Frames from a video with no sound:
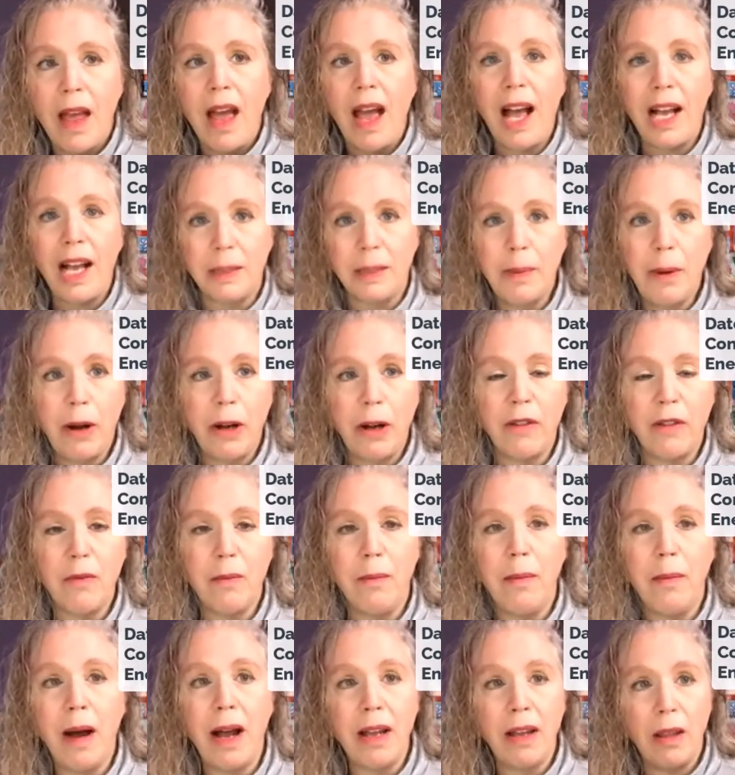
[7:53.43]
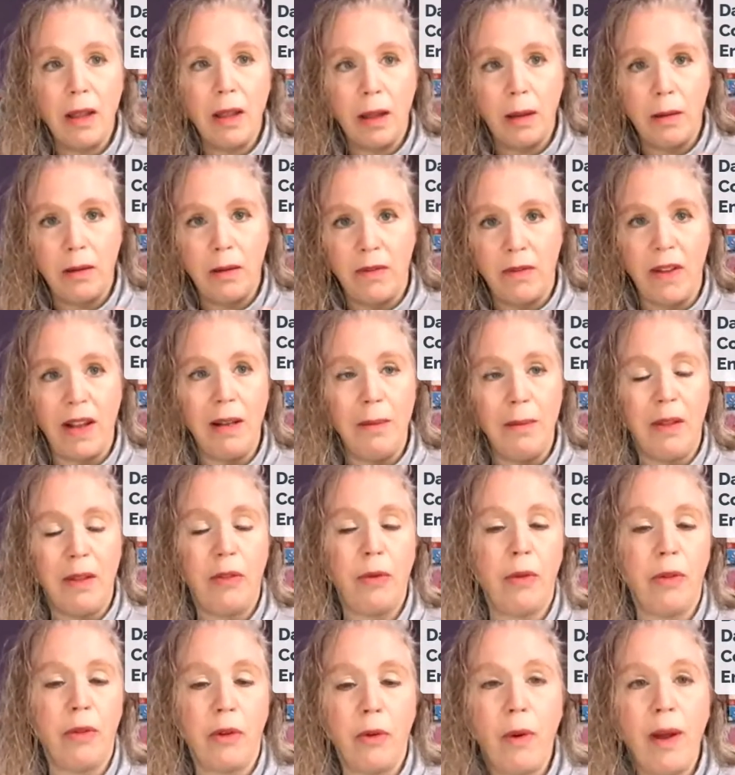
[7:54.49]
as part of my development
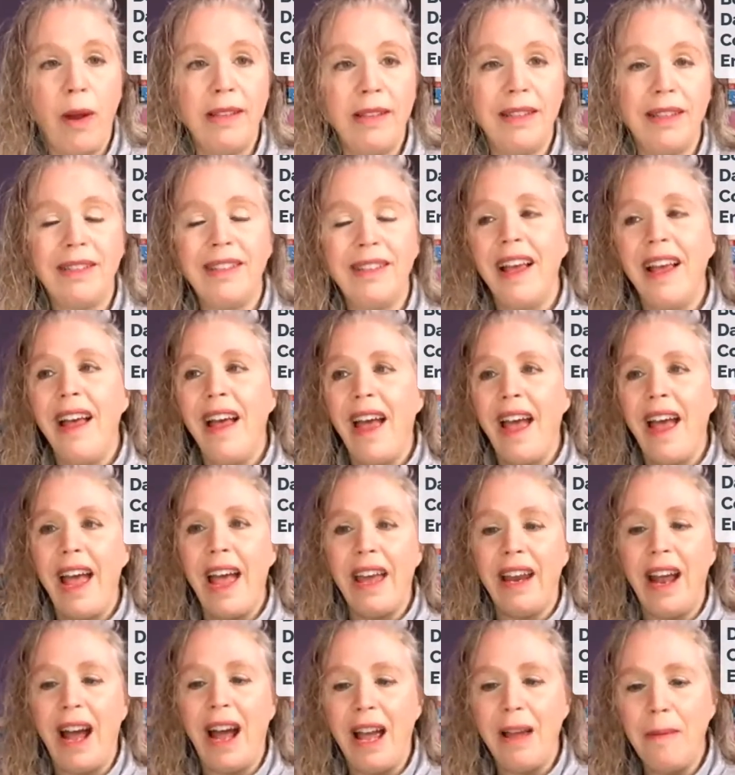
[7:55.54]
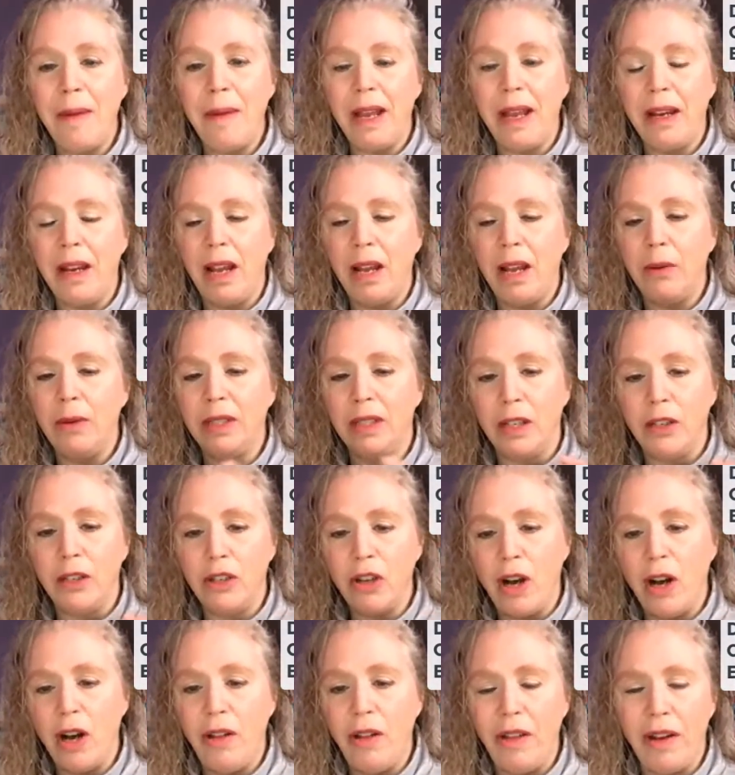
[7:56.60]
through the crisis. And it was a
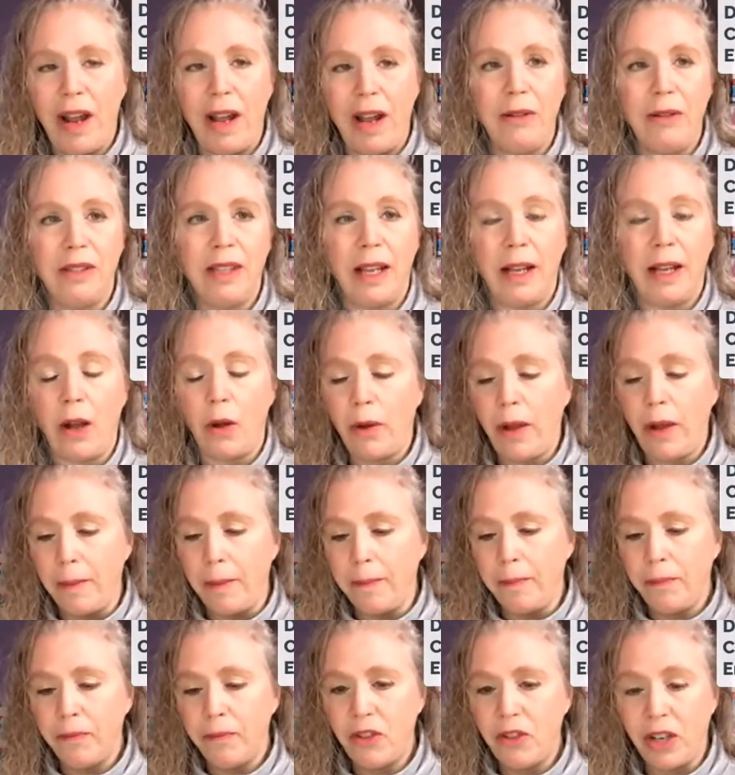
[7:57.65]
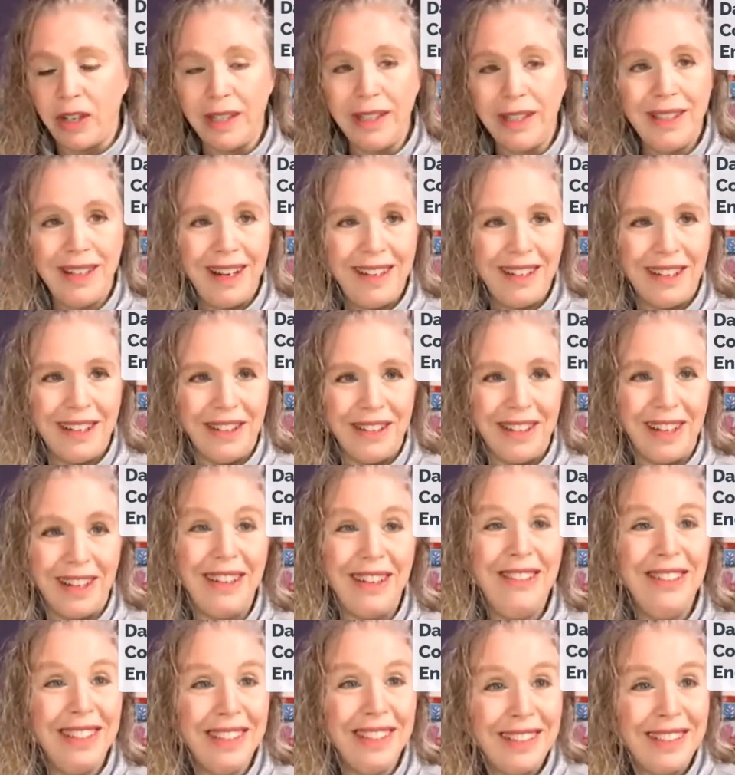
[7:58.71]
doll that I was like, okay, Chuck is not here. I
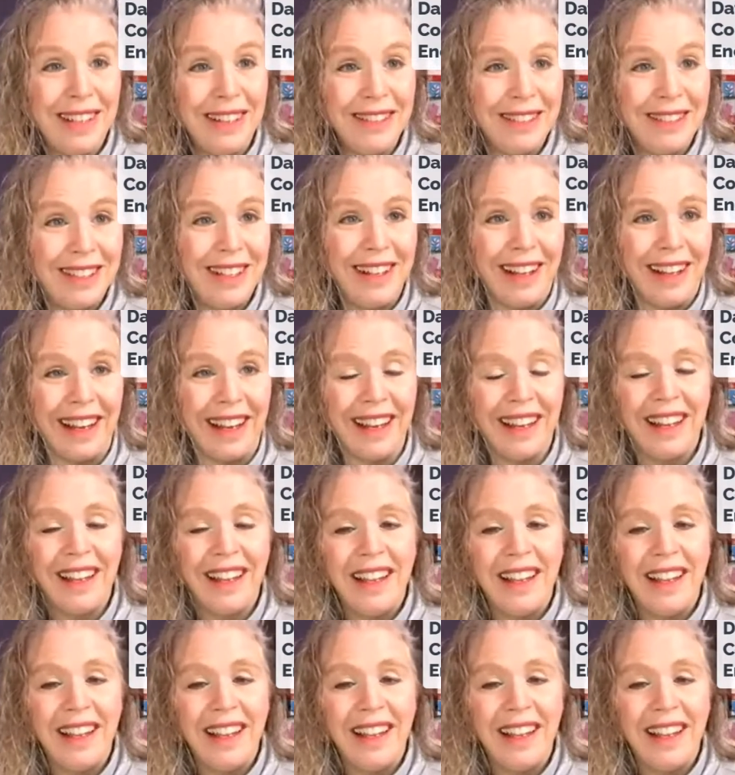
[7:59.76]
know this sounds silly.